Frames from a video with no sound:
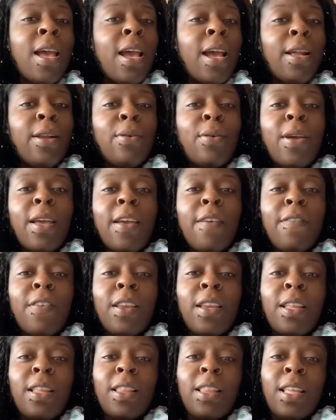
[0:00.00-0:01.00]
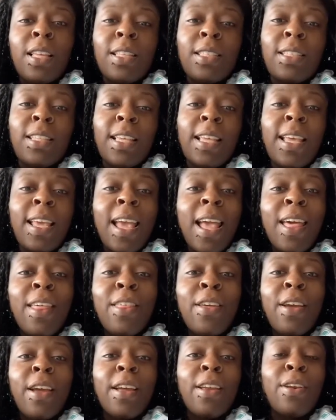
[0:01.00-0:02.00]
I don't have anything
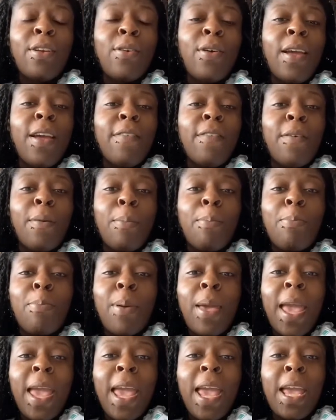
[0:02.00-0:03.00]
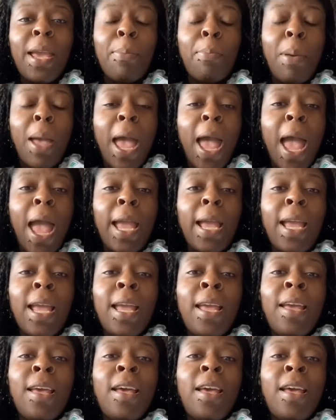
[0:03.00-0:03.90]
together. I don't have a bag packed.